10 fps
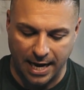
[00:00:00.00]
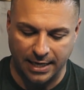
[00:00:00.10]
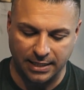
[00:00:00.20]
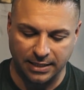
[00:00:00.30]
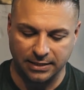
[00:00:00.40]
and
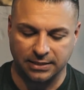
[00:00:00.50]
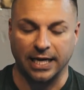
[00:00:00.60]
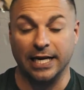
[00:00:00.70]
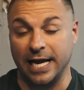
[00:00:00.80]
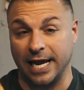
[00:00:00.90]
it
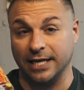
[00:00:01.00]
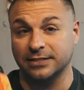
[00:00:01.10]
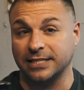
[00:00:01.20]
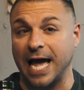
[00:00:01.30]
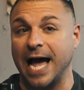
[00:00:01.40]
is
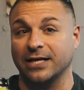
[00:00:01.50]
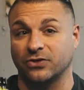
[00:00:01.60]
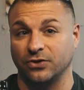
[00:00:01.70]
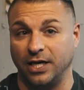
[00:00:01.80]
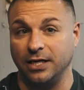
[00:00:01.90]

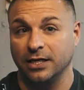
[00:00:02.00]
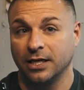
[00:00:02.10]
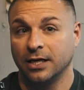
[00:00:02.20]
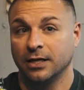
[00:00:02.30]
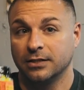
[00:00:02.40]

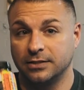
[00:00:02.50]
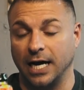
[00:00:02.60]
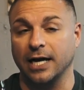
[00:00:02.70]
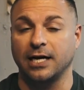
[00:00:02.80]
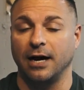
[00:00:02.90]

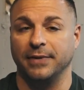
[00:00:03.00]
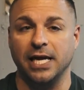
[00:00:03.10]
enhancedathlete.com.